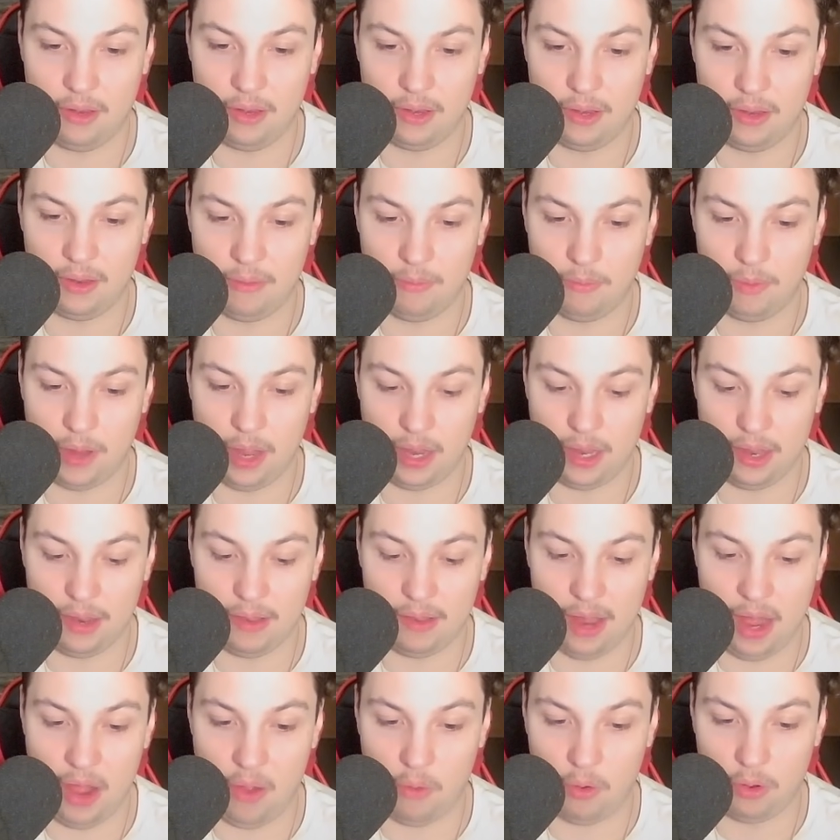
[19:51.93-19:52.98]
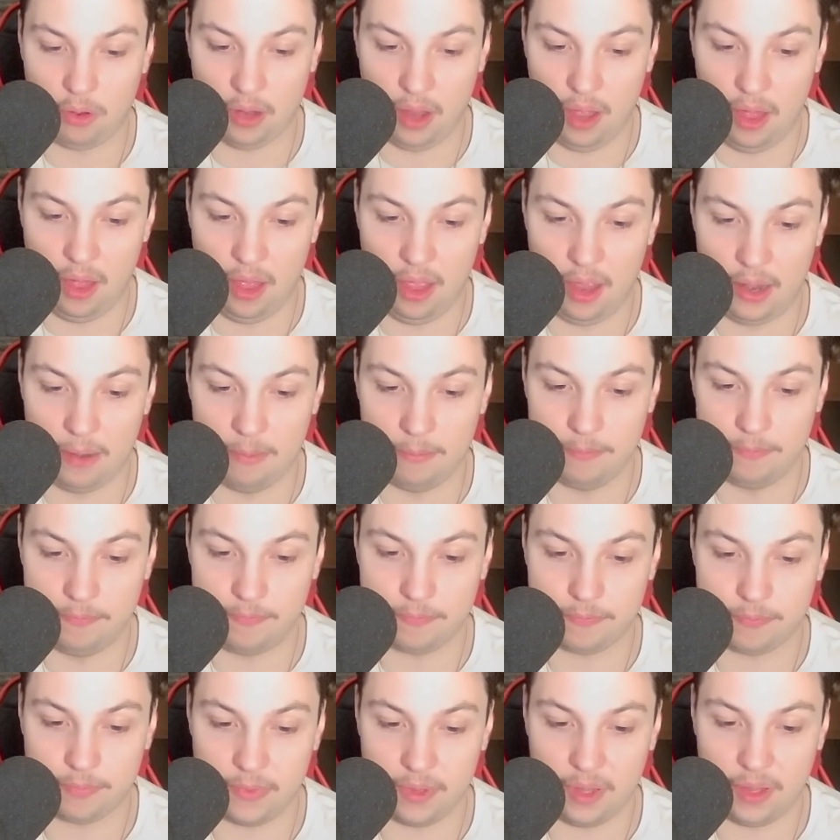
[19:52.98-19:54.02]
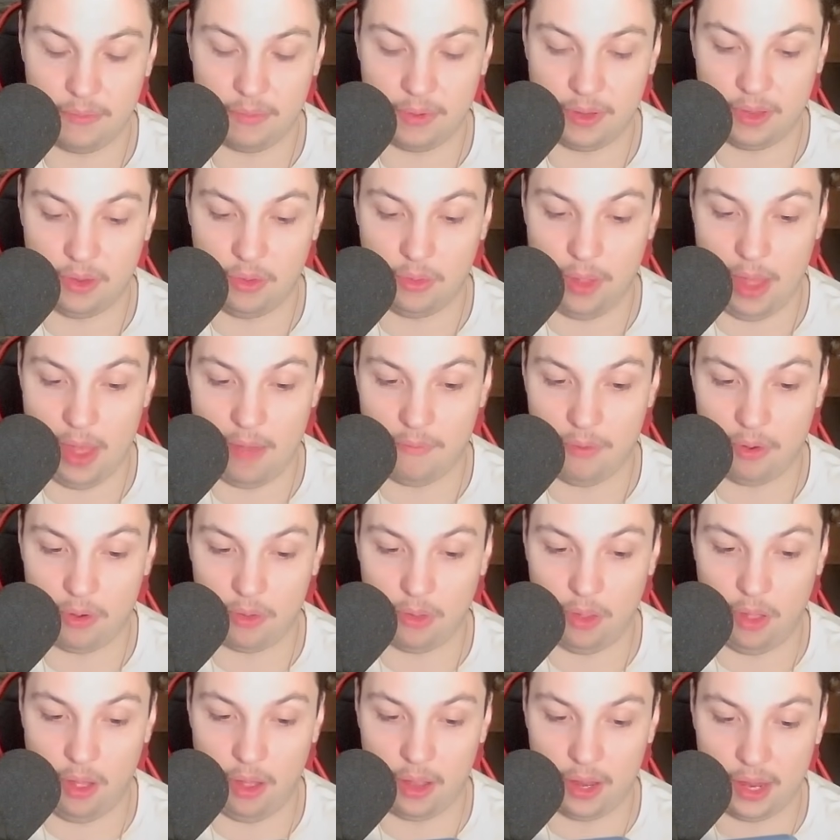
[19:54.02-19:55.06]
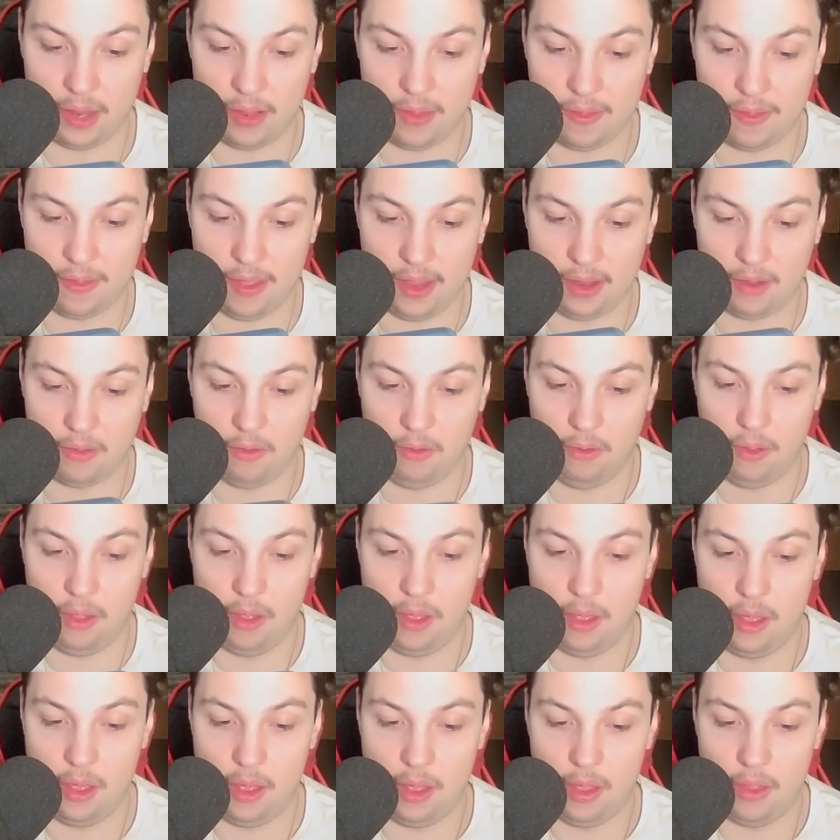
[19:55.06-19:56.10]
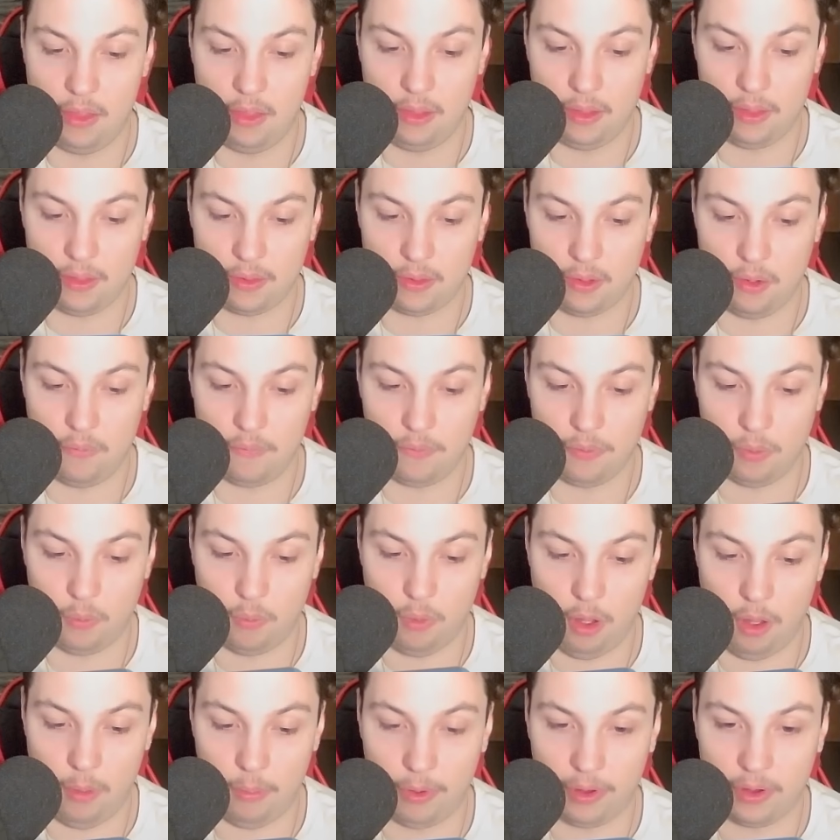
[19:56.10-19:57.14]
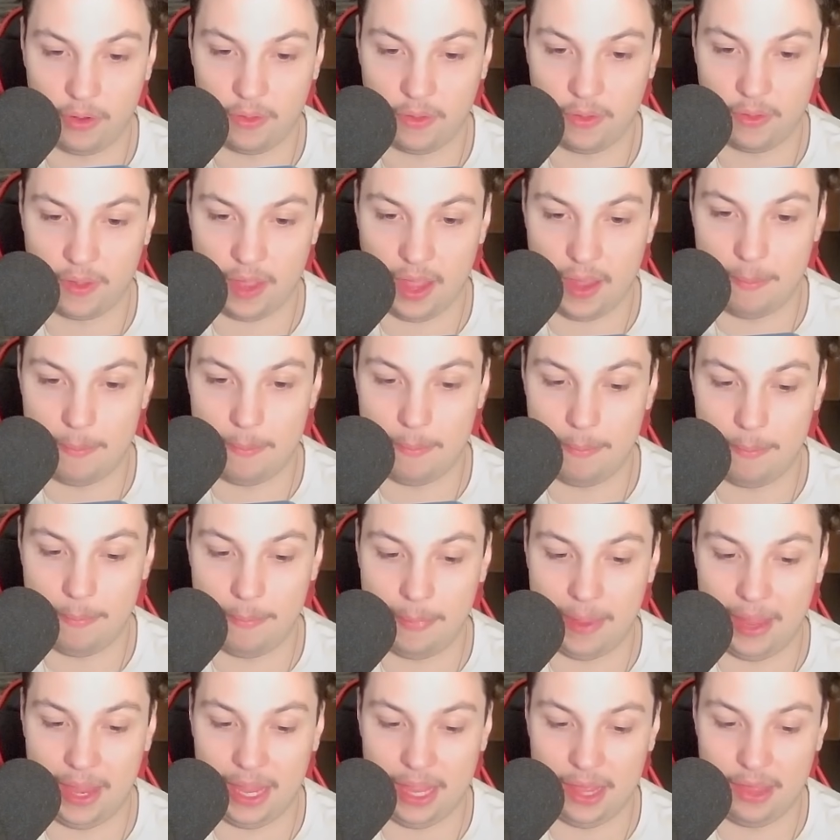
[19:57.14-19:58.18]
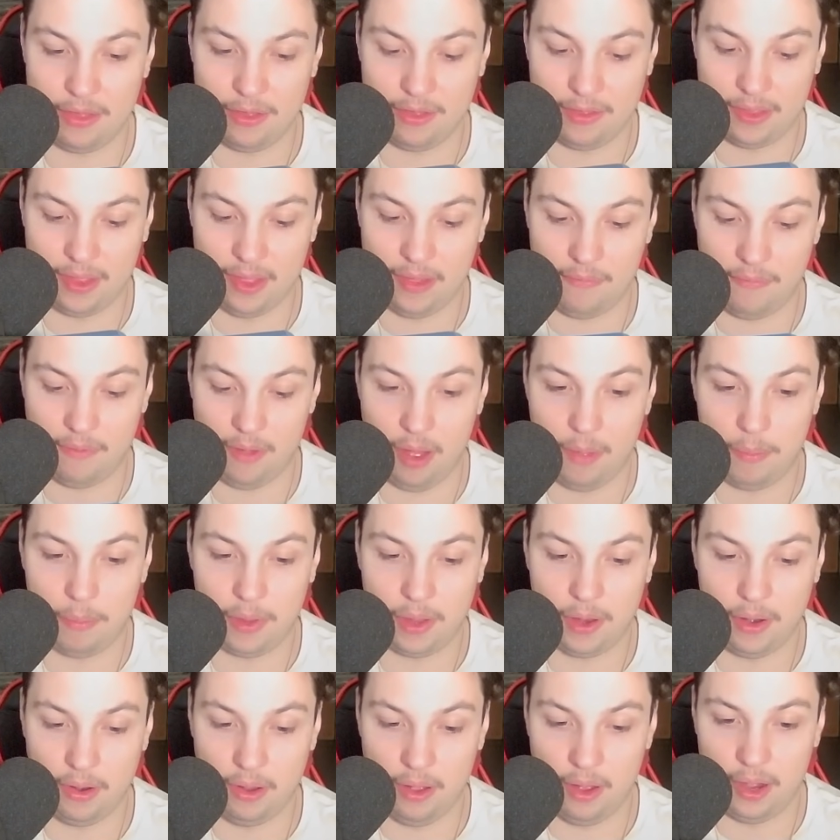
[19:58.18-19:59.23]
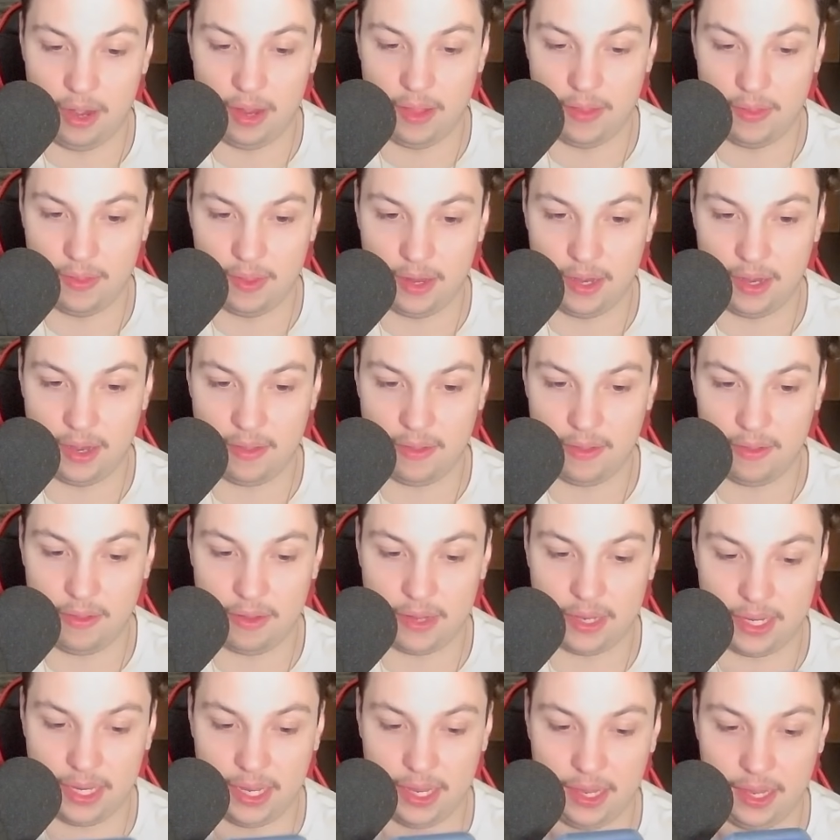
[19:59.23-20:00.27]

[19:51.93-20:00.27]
We got the tower gone. We do have our login cycle. Let's go for the wall breakers. This guy may just give up here, honestly. It doesn't look like he